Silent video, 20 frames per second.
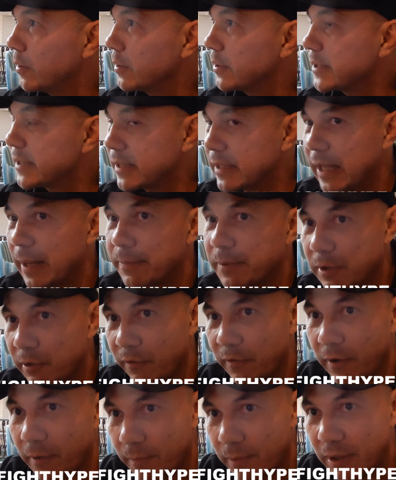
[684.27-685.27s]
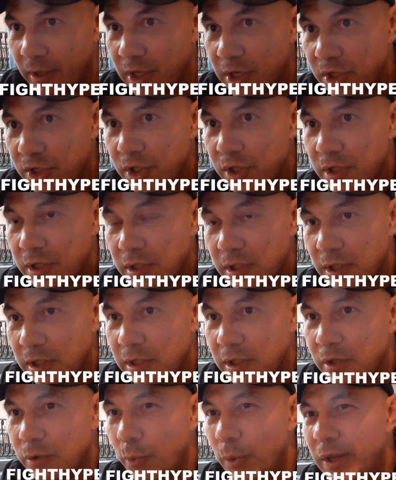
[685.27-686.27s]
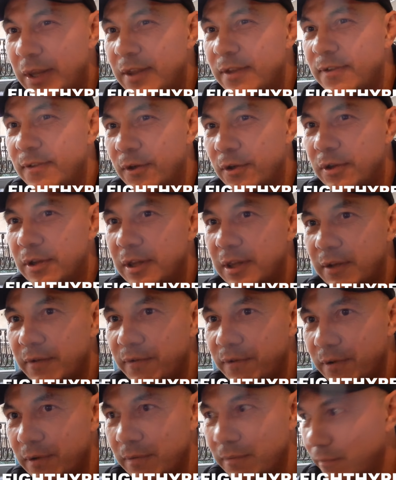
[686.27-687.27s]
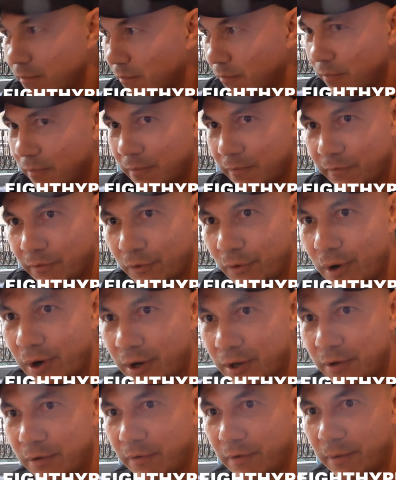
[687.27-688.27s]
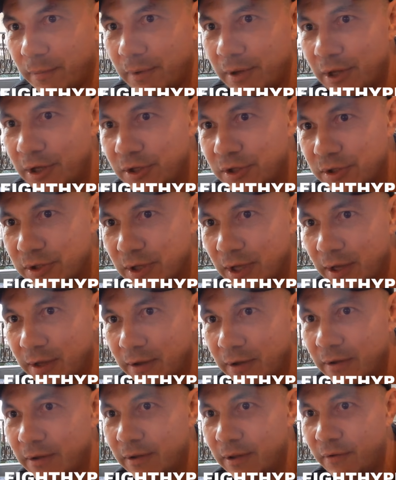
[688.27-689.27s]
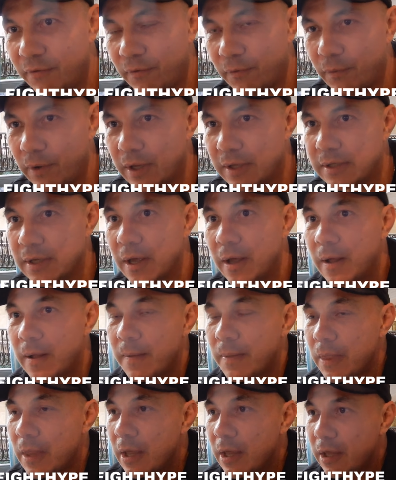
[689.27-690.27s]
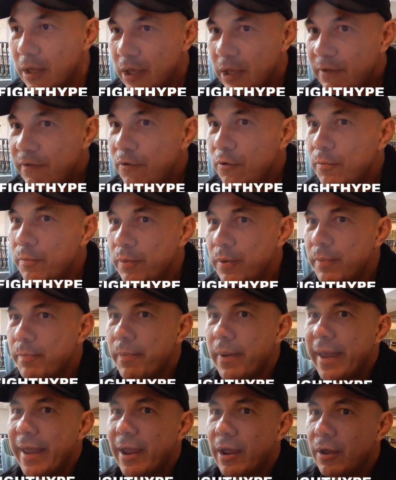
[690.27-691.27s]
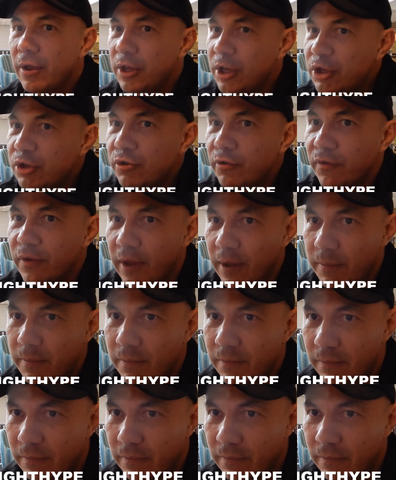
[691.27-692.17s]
steps of combinations, 20, 30 different variety of combinations there, different ways. If you prepare each of them,